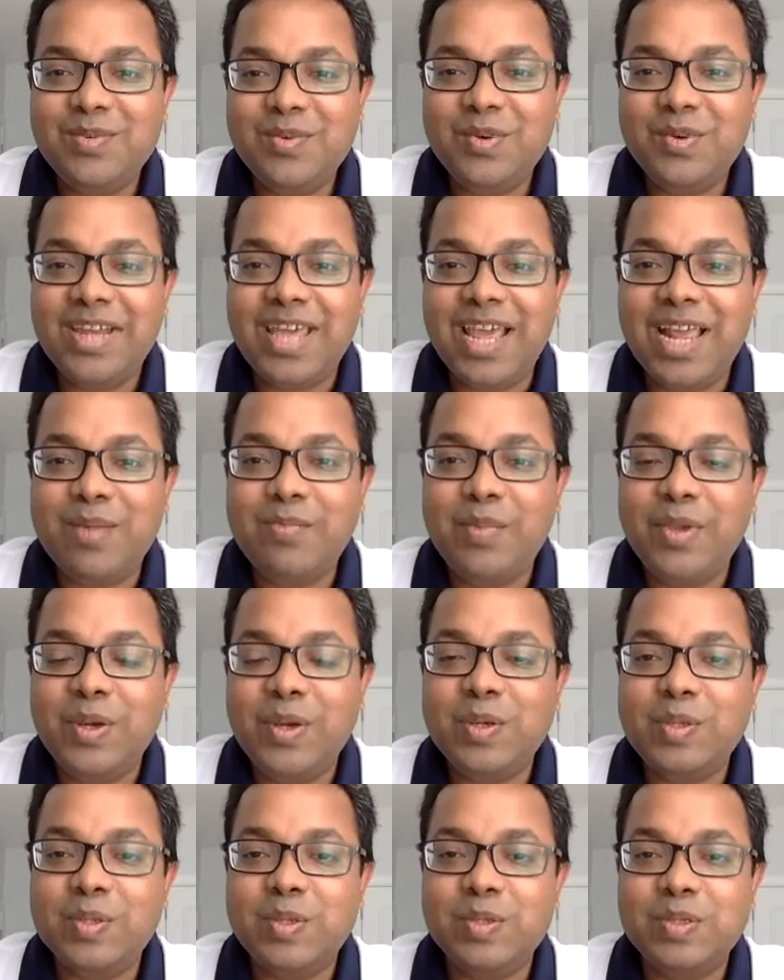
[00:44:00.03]
would help
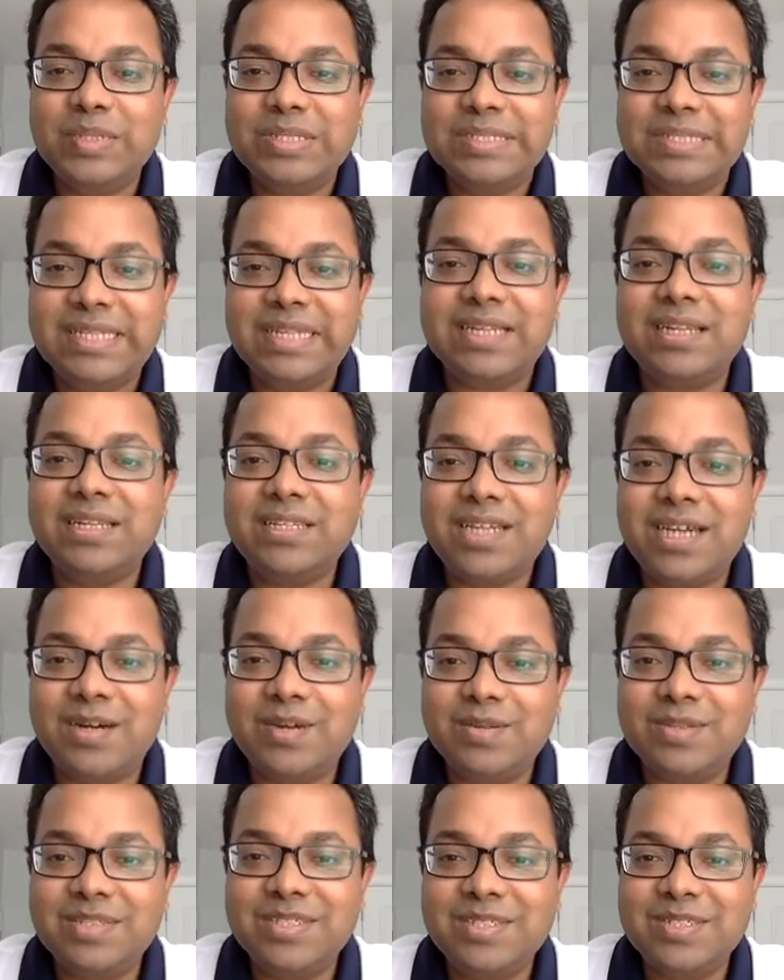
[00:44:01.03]
you to settle
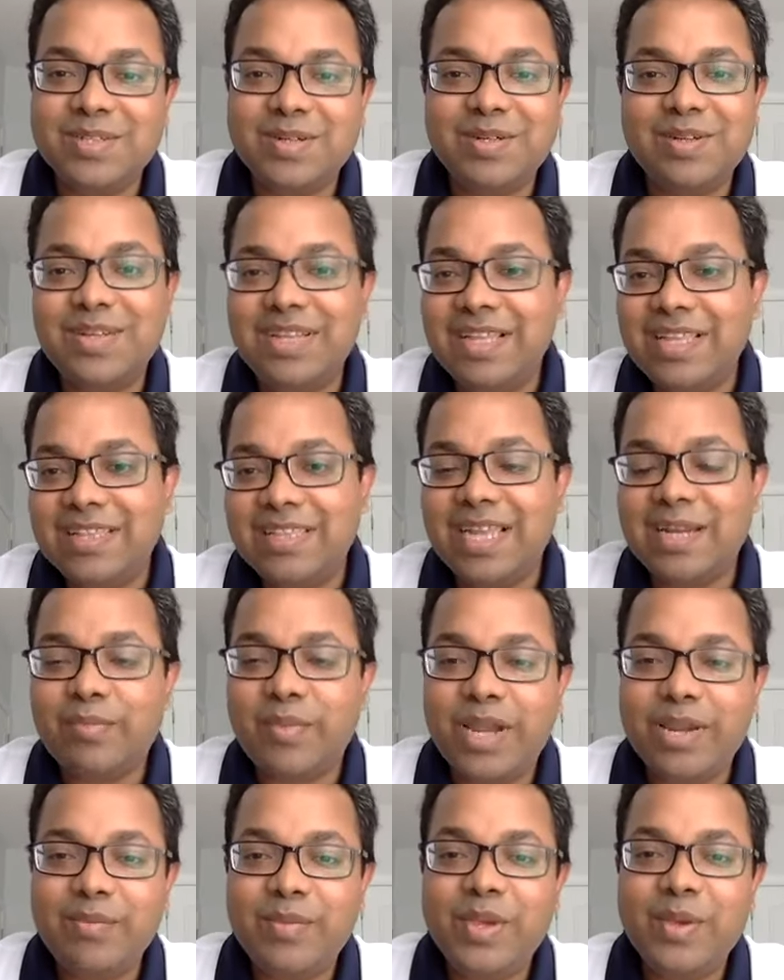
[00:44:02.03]
down. So that
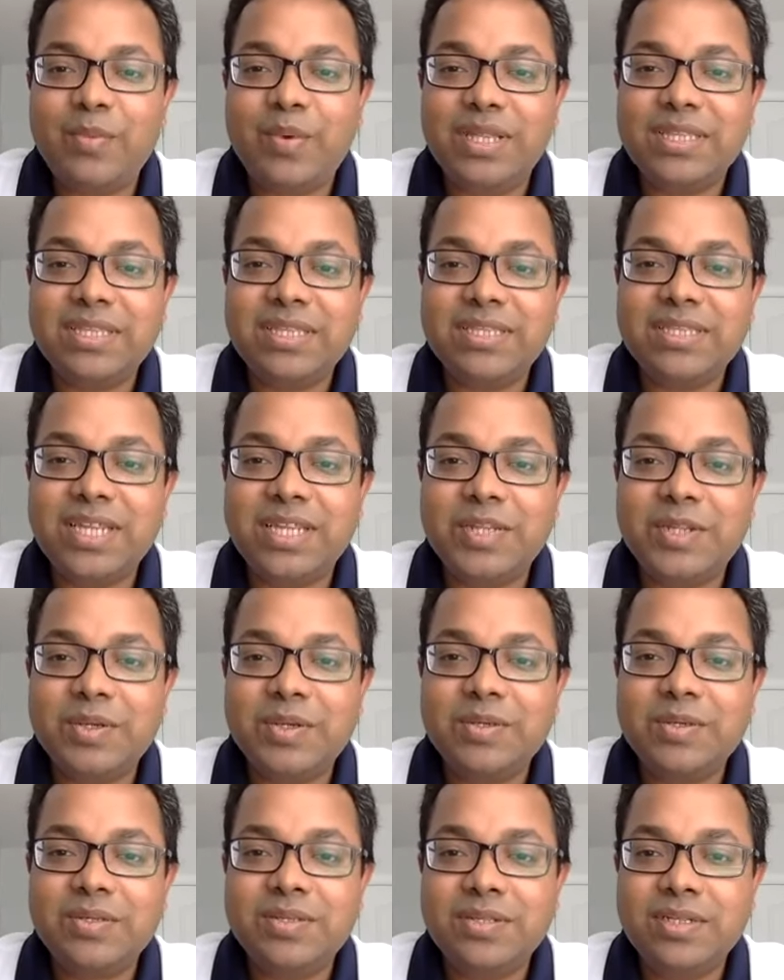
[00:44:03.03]
might be one thing that
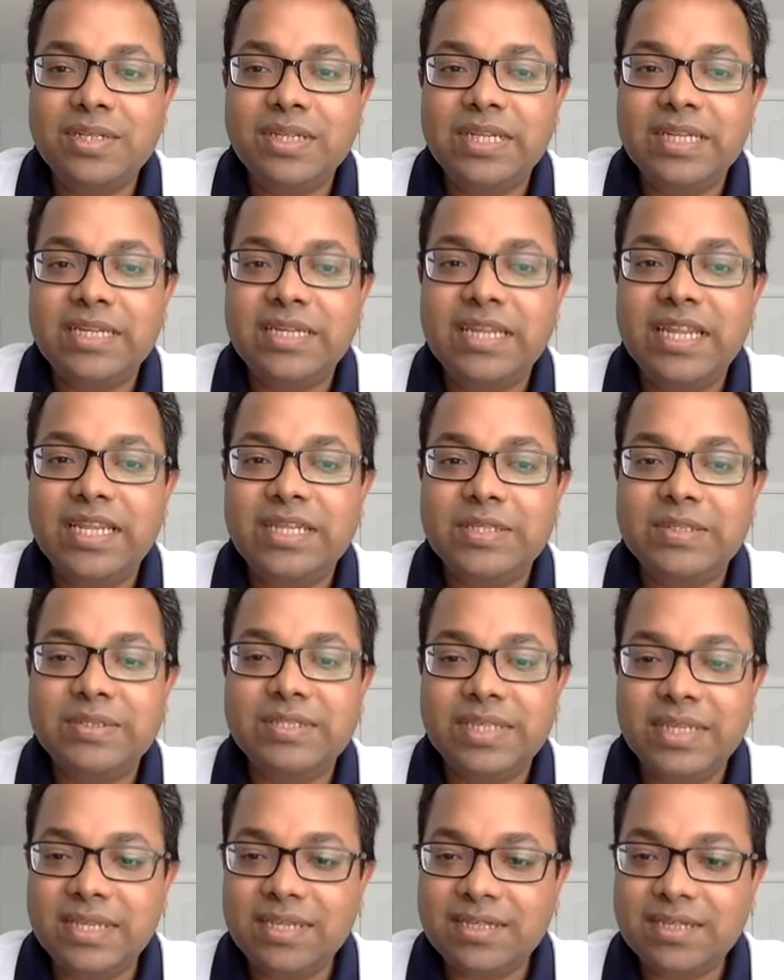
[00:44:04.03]
you need to
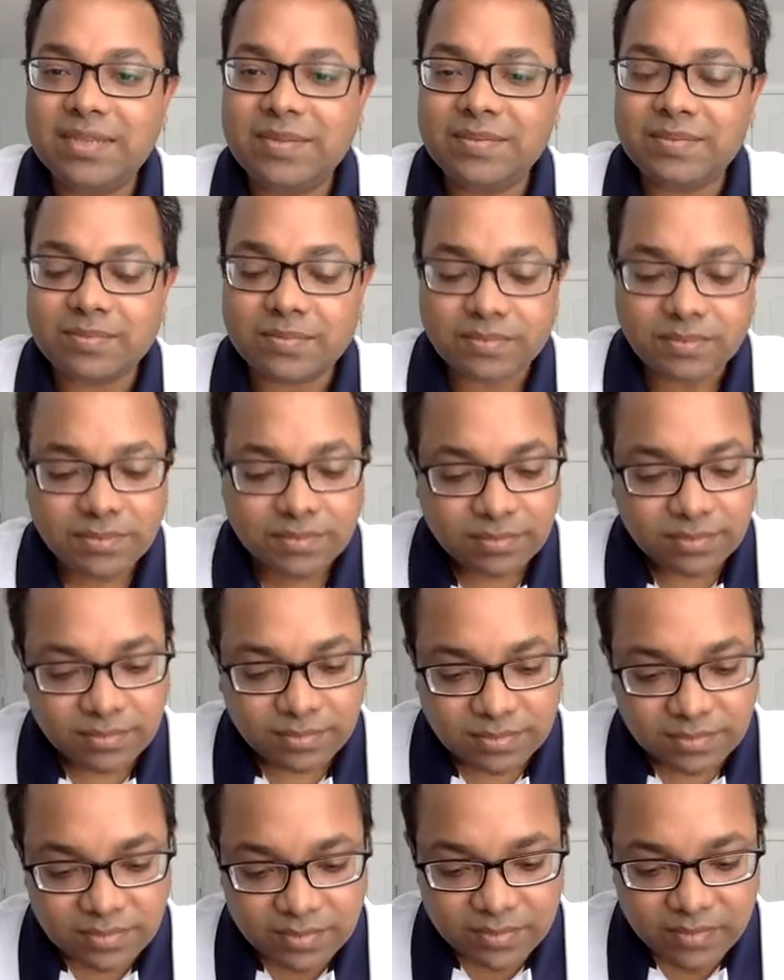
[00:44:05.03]
think.
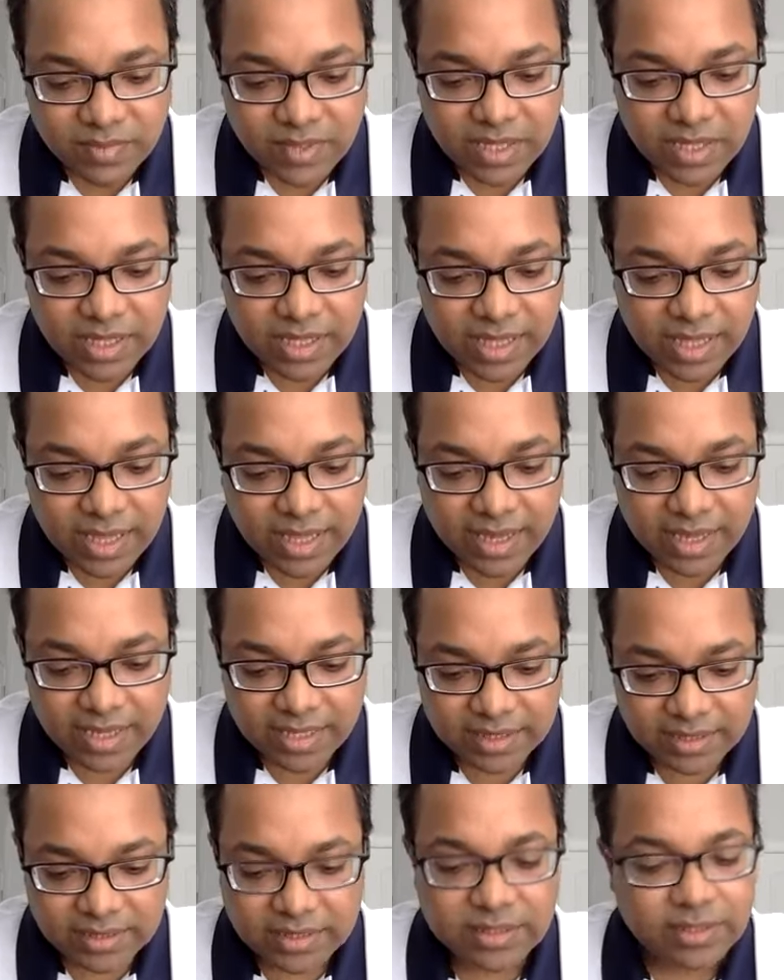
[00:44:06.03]

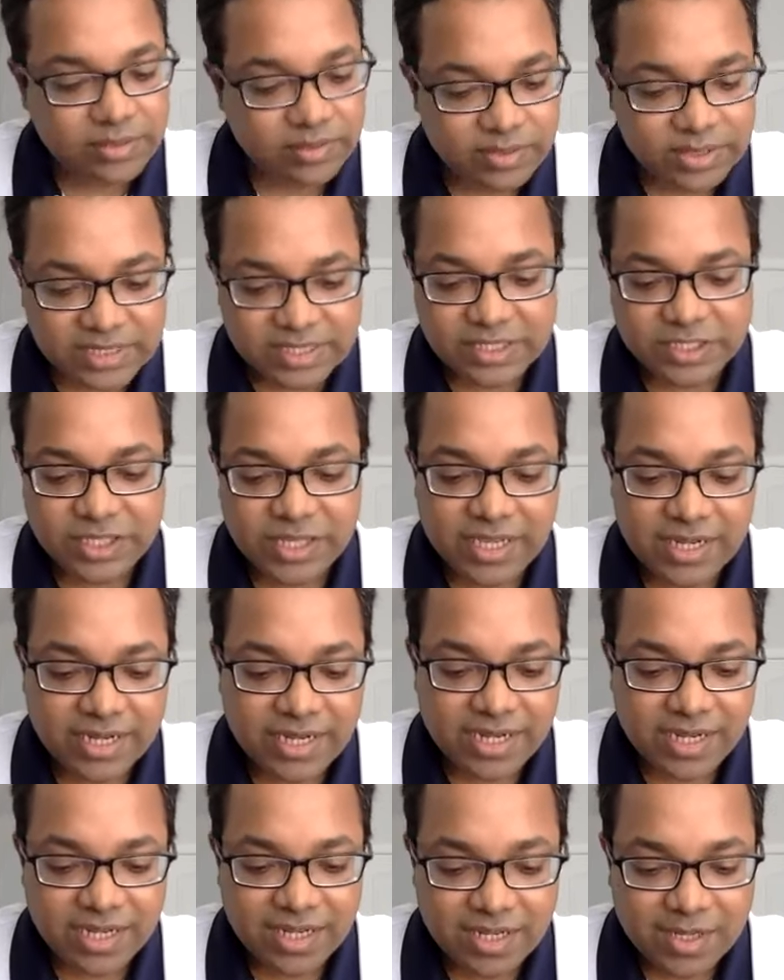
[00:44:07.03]
And research
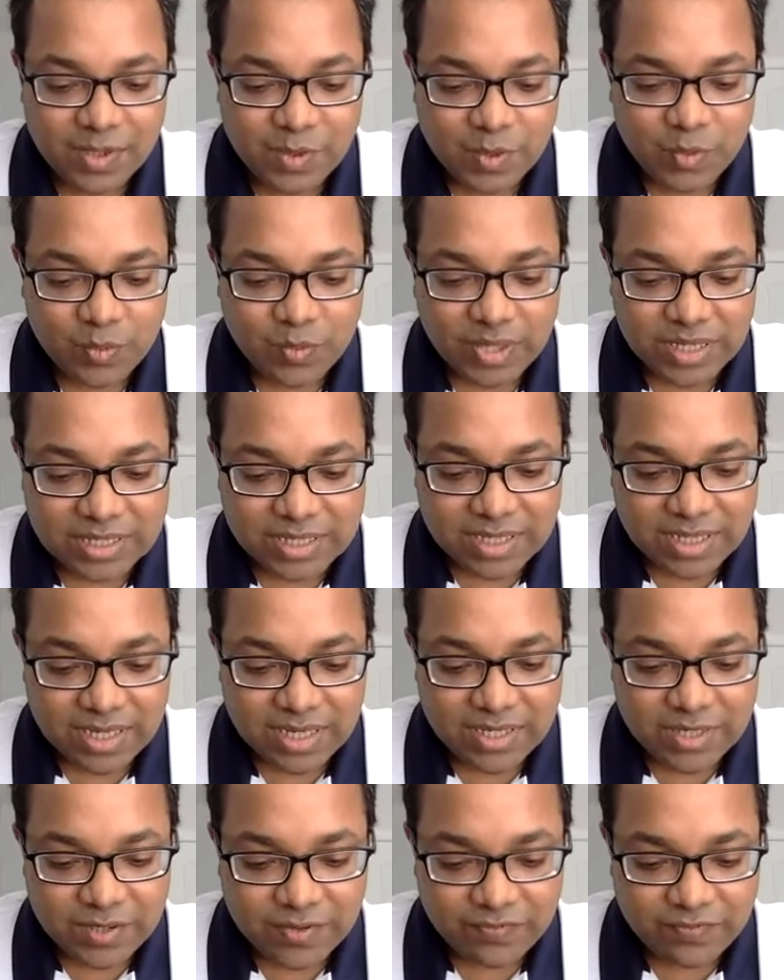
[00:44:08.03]
area, what
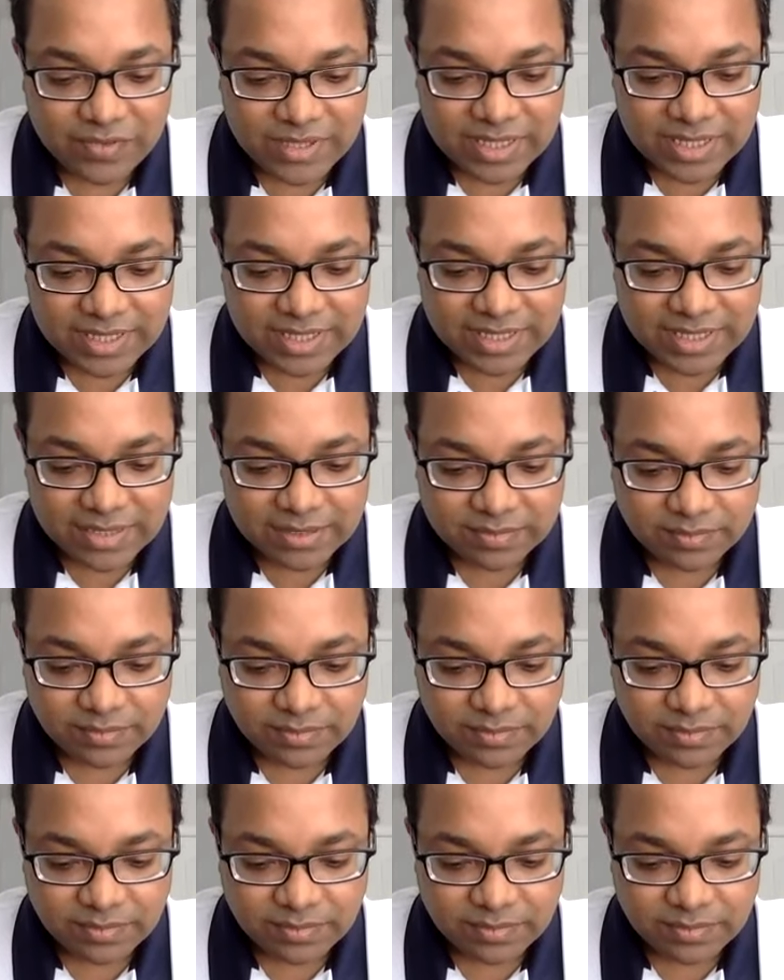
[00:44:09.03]
kind of the